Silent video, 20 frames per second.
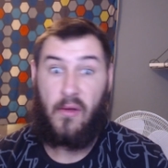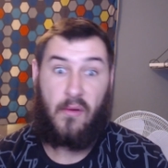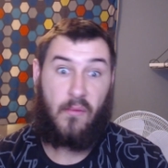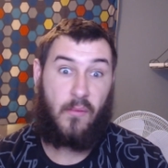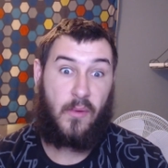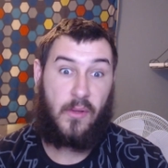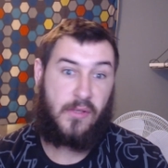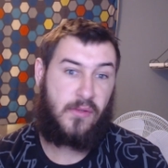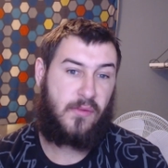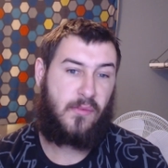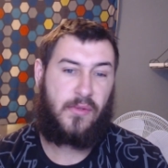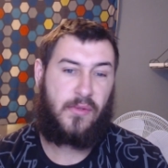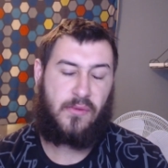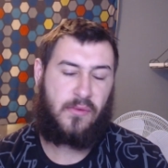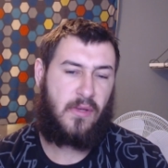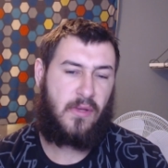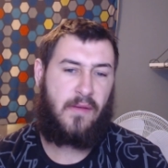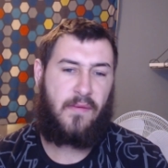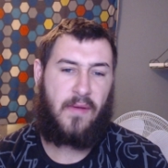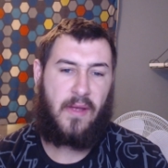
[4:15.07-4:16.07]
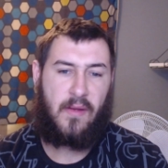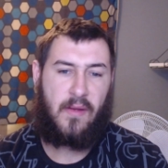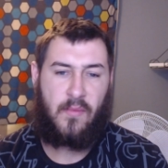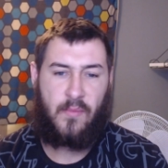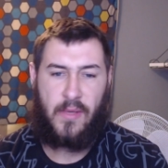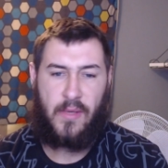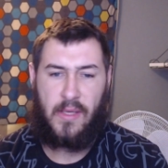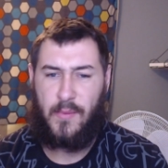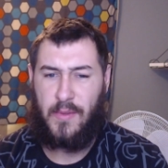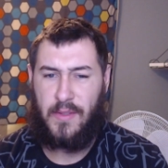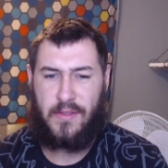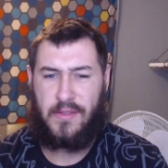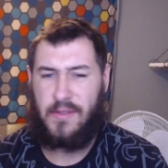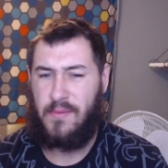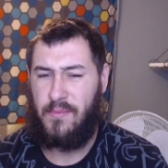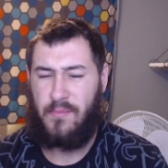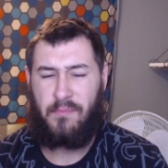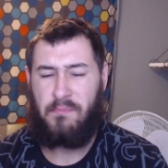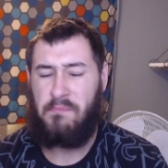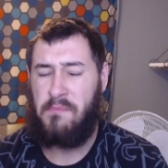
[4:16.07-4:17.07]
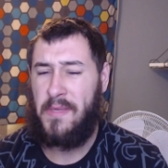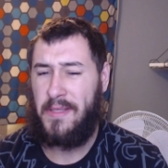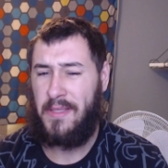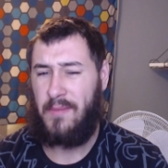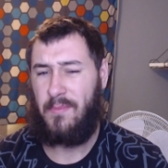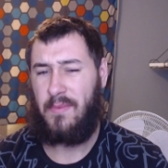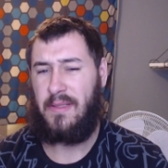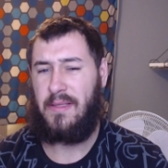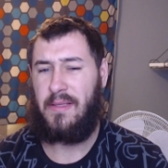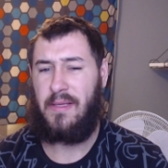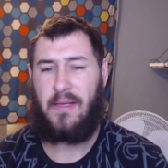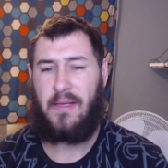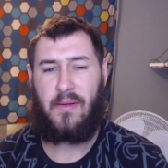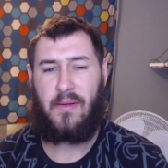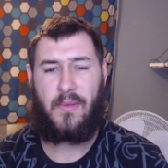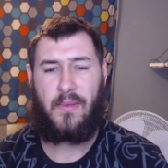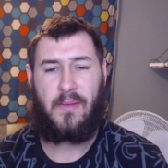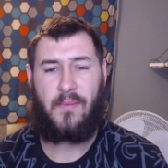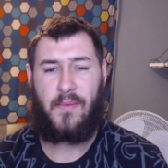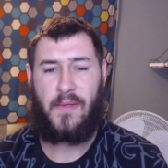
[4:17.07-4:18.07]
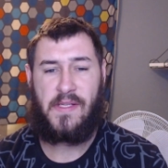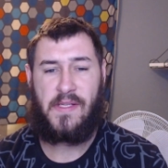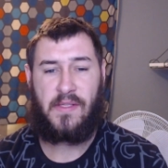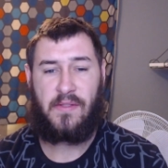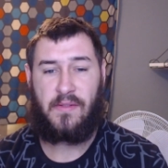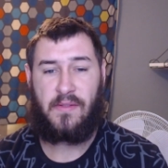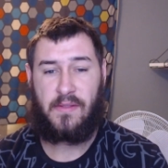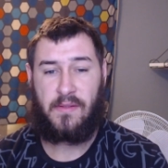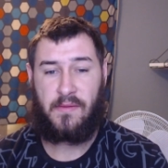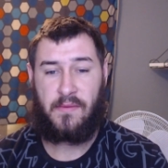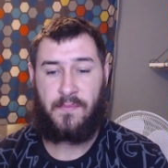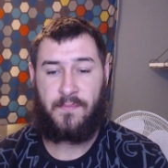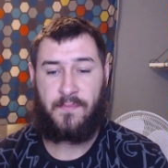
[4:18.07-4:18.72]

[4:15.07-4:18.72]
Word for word: We also have Airbnbs, and many, many Airbnbs in New Zealand.